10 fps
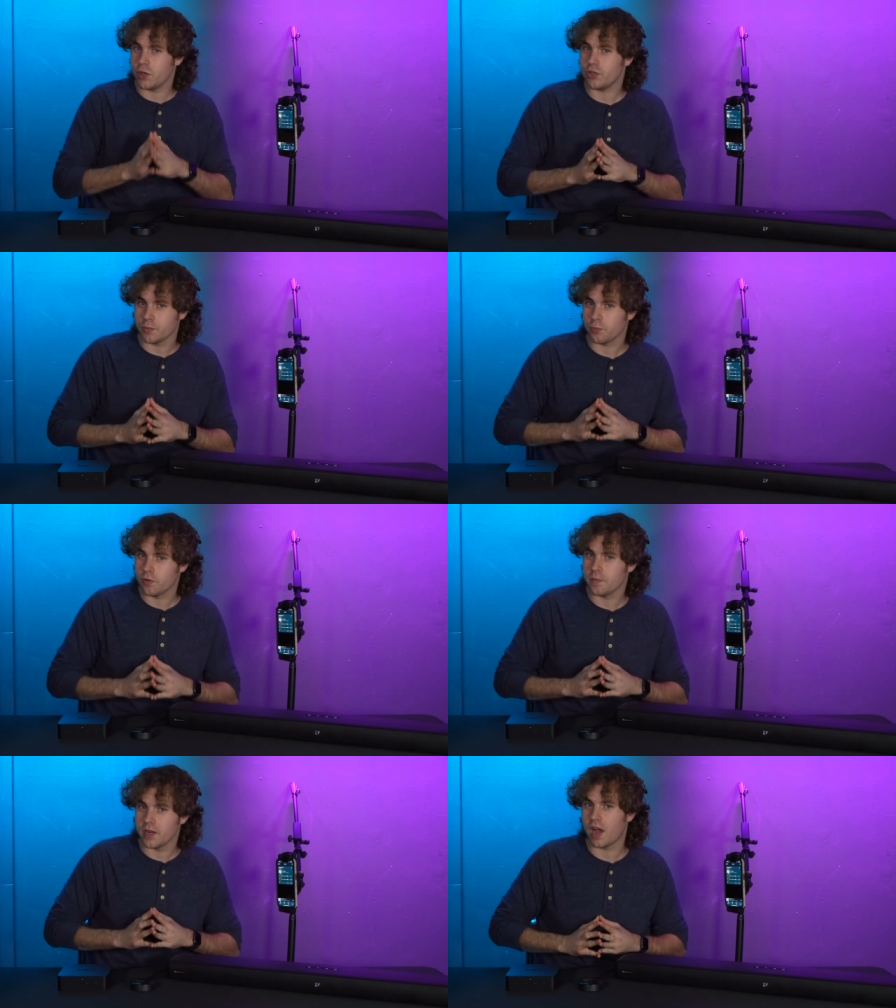huge
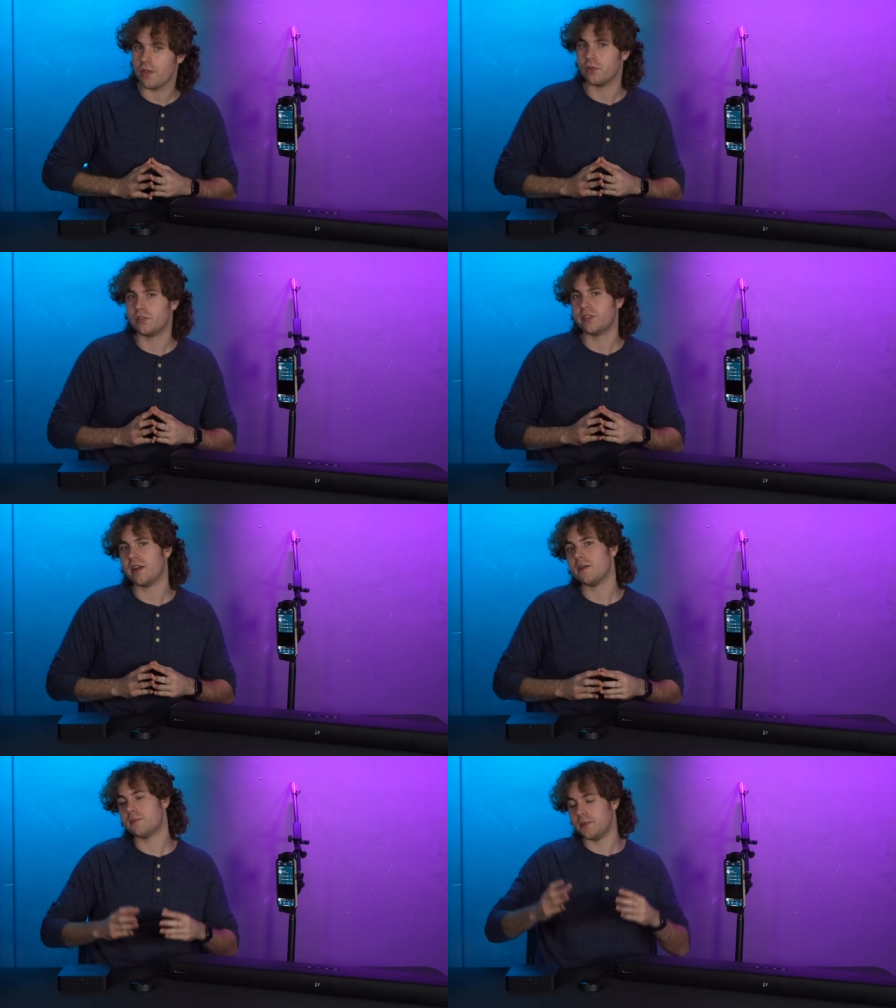improvement on those
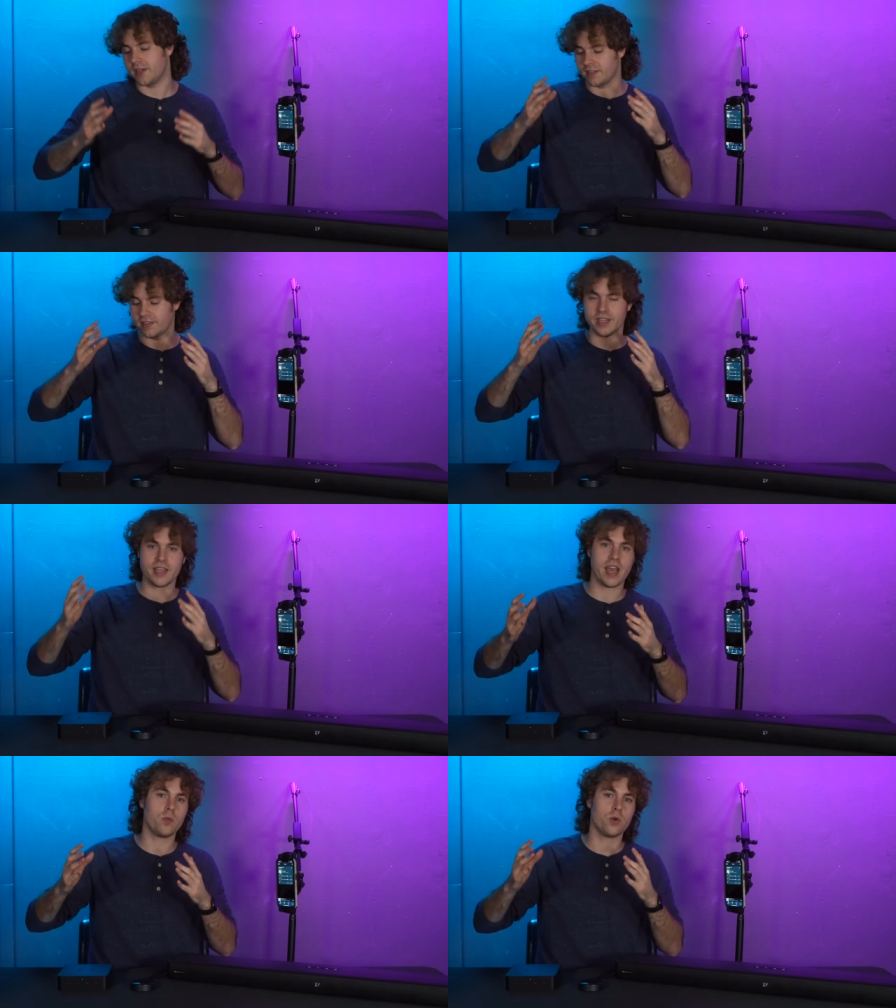setups because
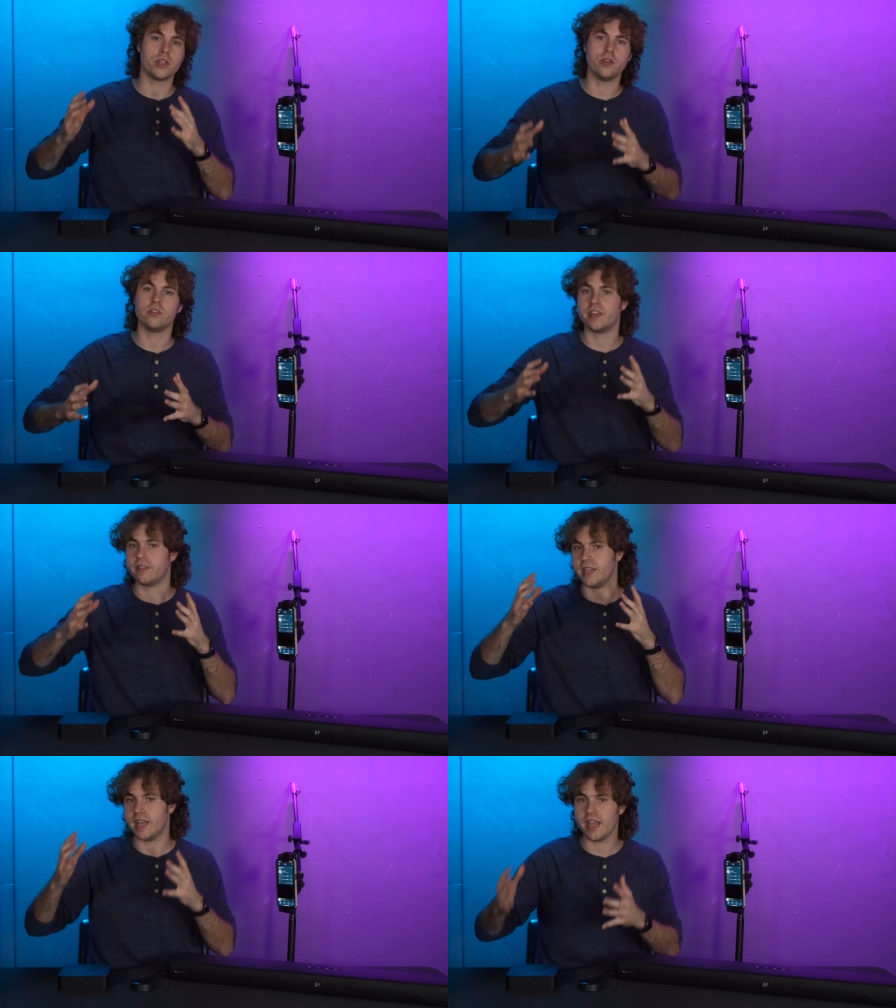again, we're using
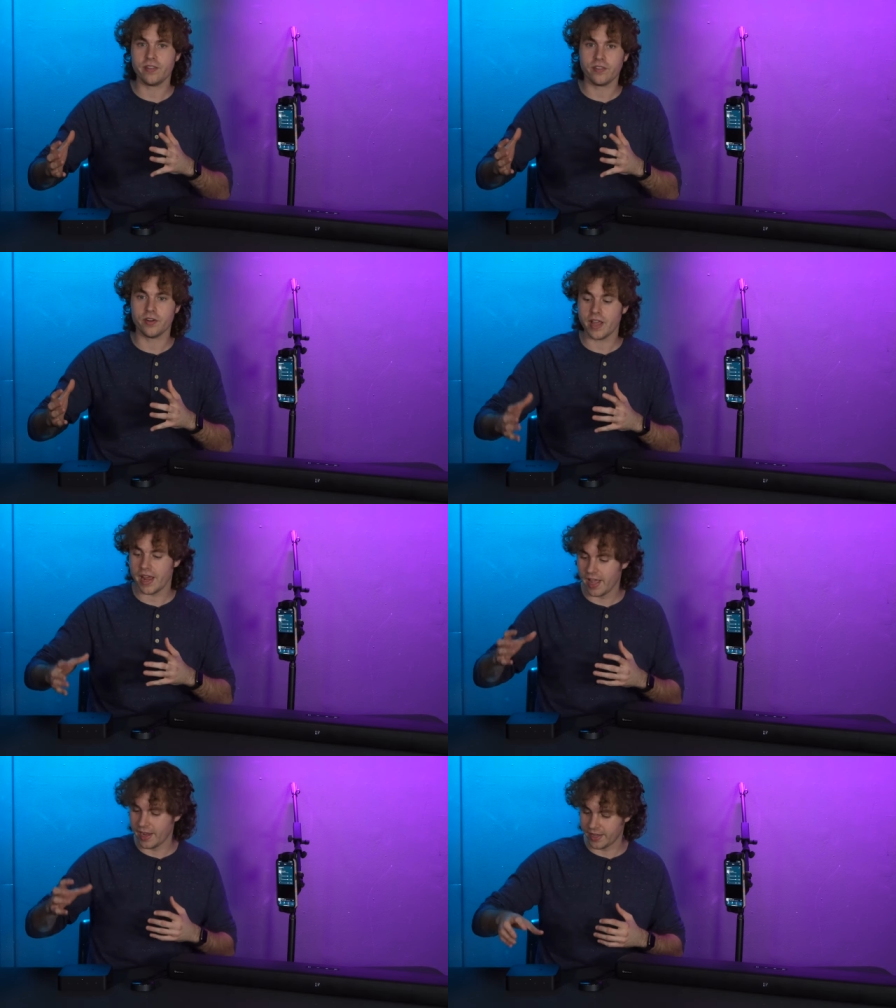the
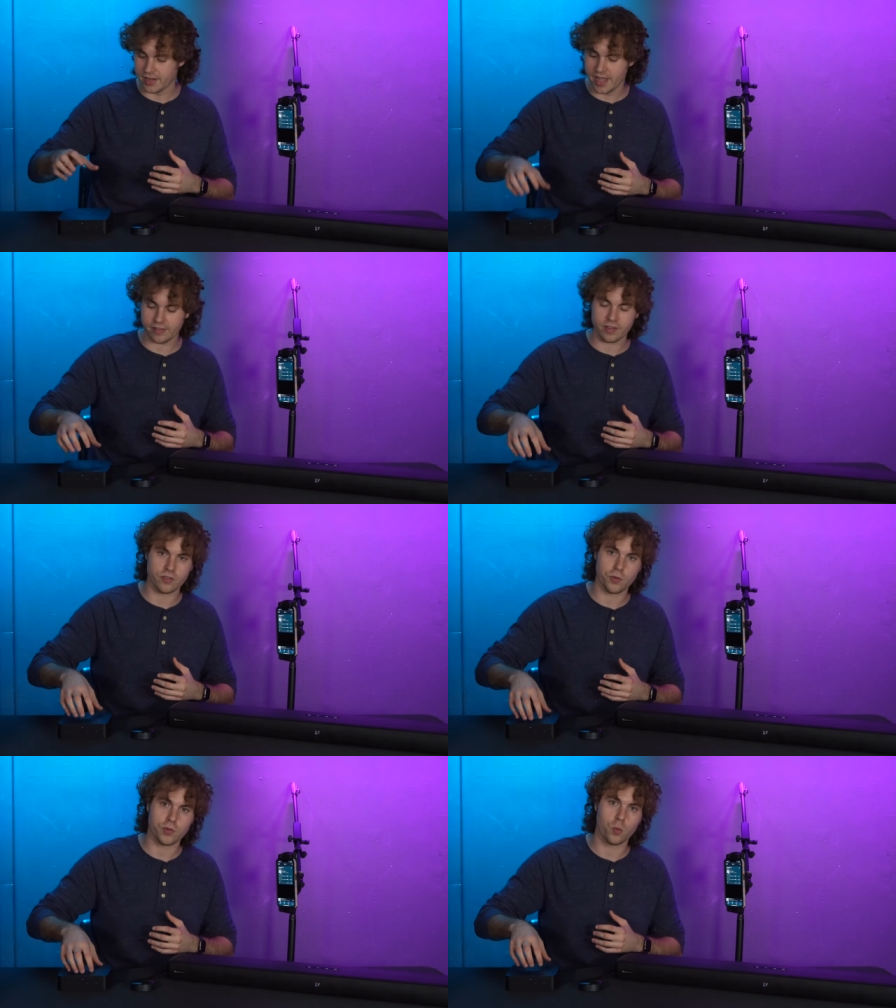internet and connecting
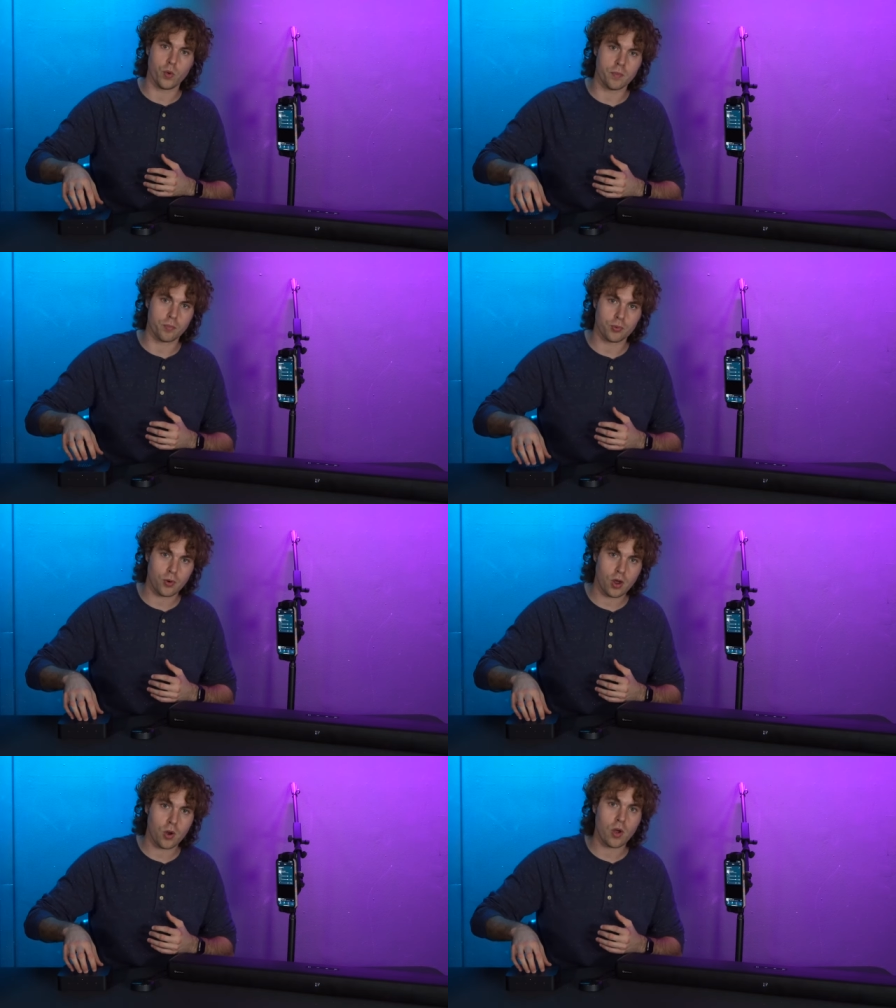to the WiiM
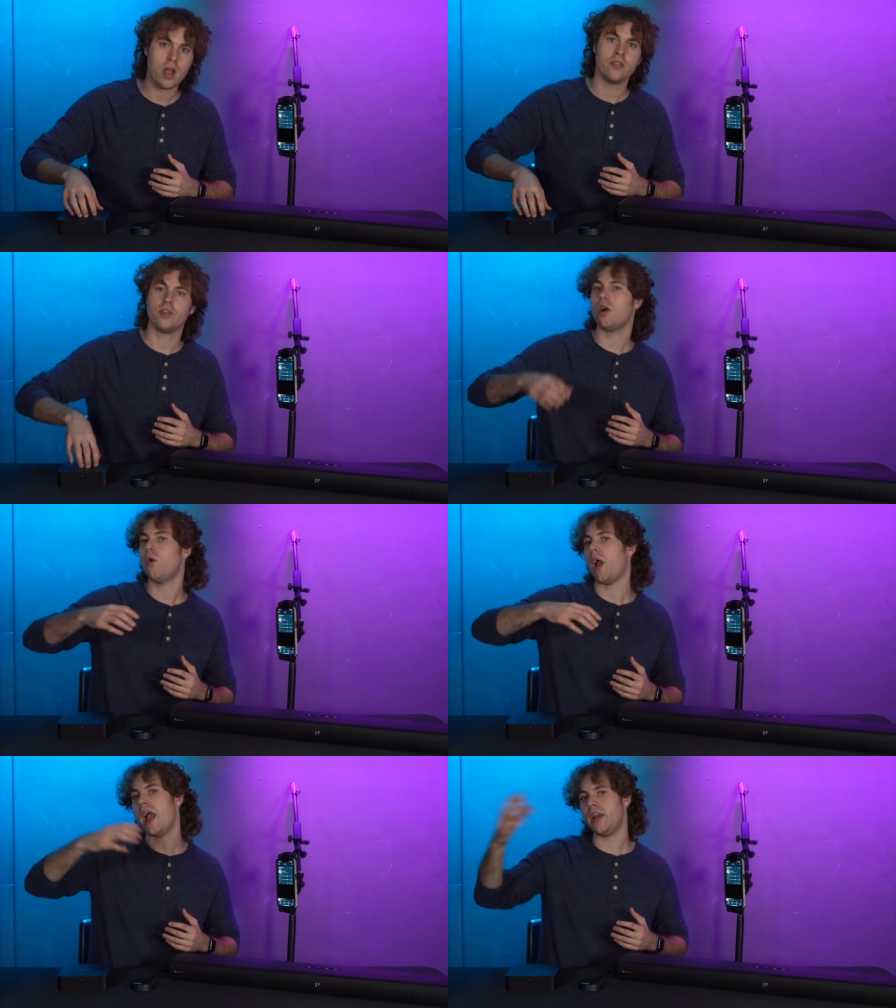Pro to
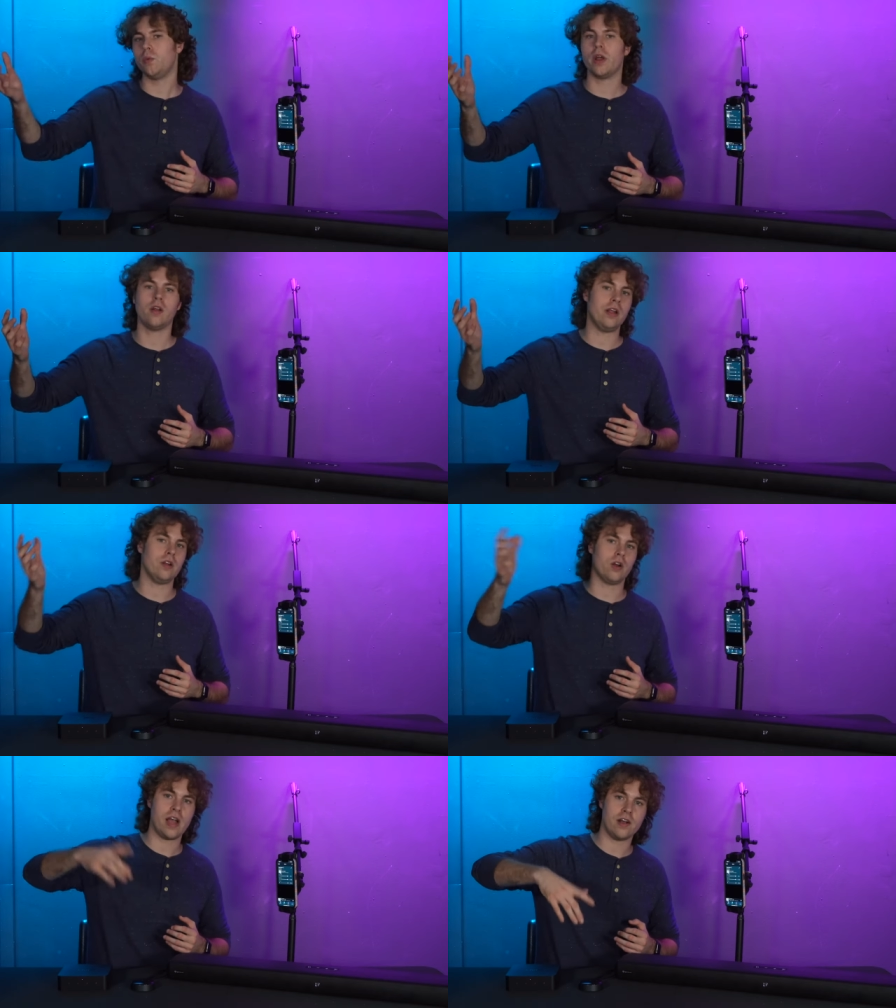go anywhere in
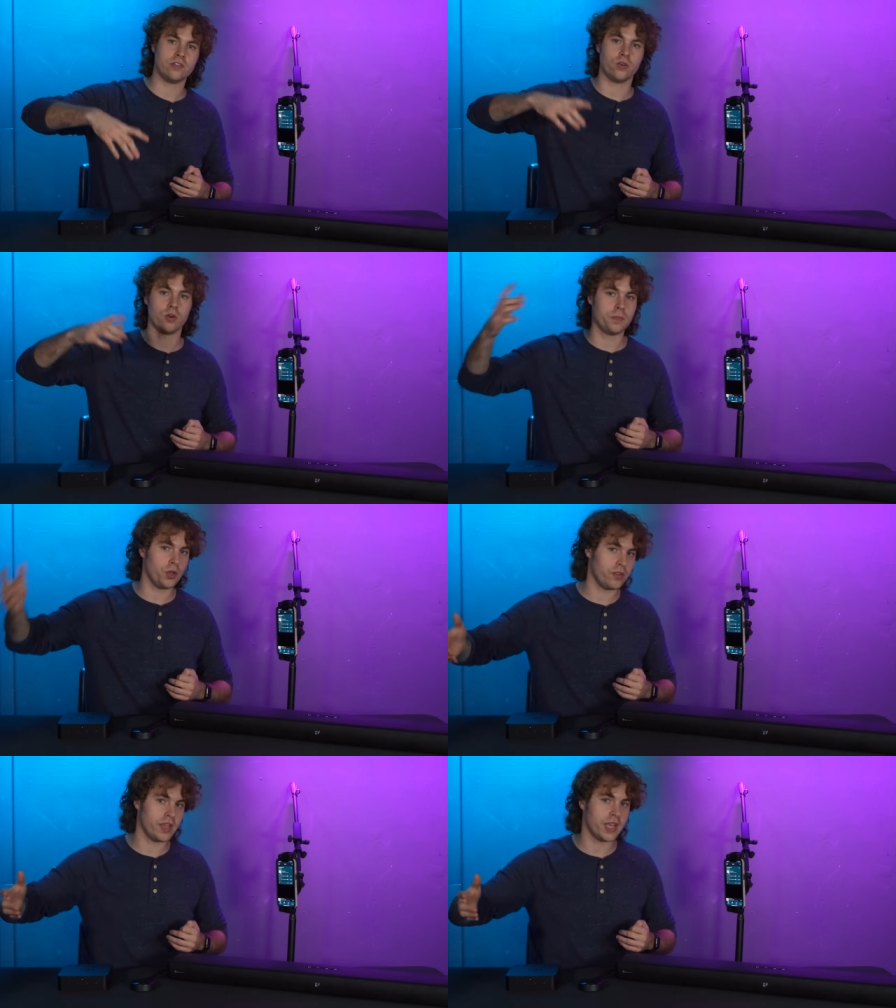our house or
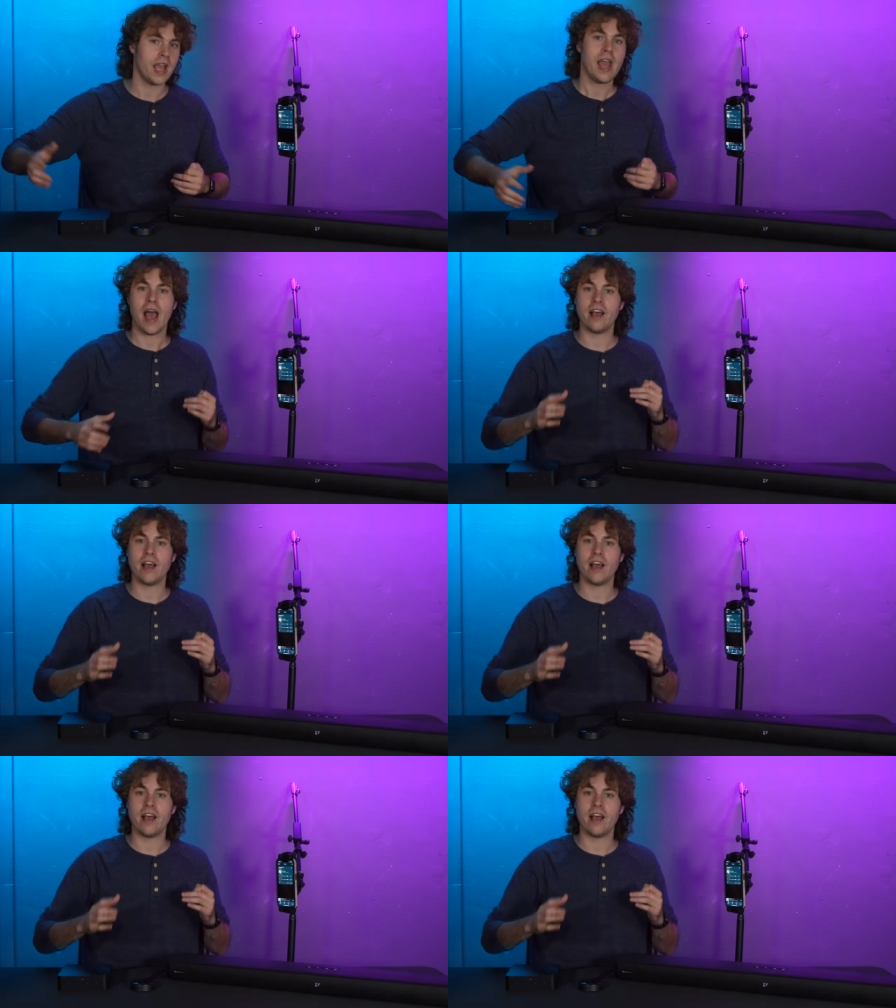building,